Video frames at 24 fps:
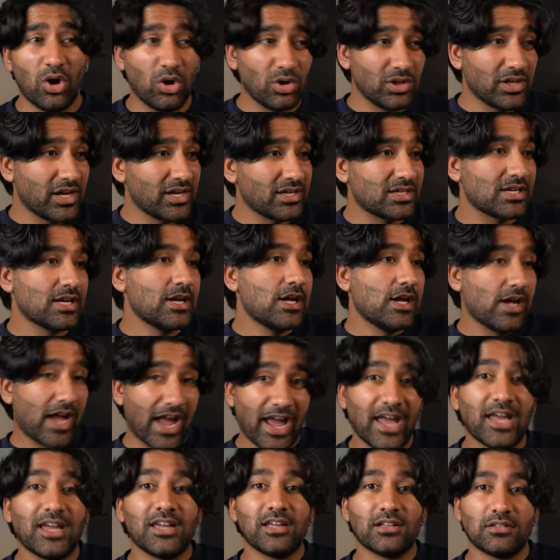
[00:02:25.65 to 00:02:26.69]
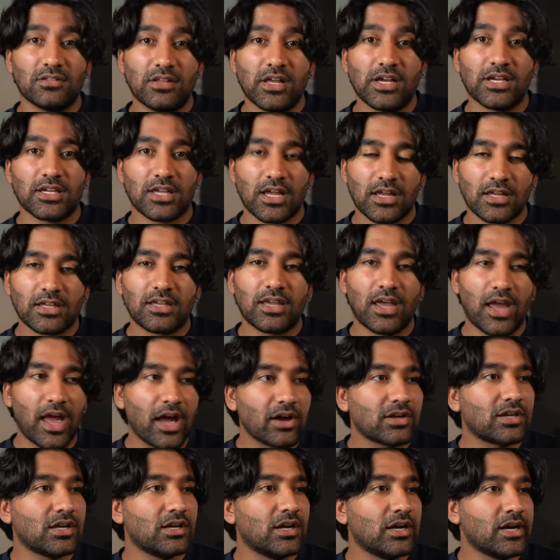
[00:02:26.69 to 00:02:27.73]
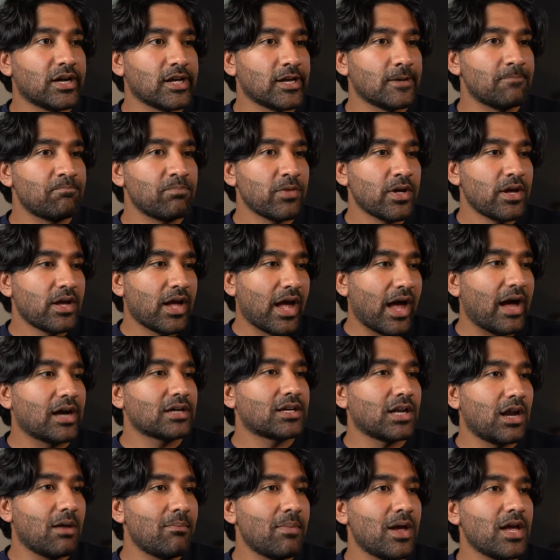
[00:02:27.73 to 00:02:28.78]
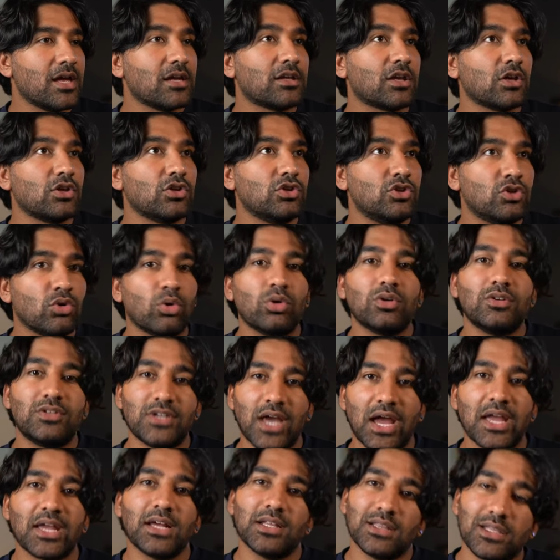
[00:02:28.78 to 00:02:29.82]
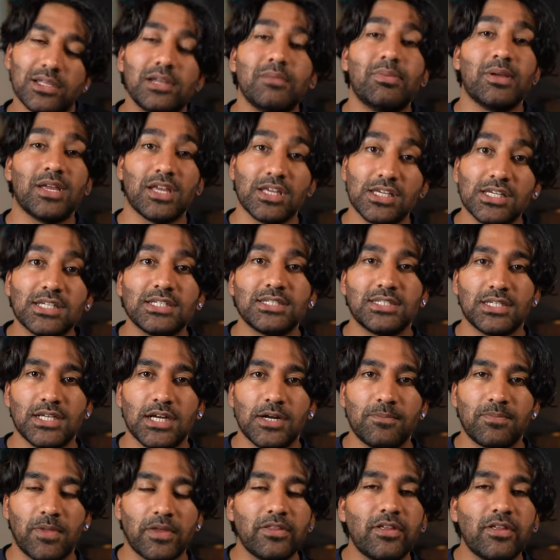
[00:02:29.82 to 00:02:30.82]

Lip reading: Or like, hey, like how can I make your day a little bit easier?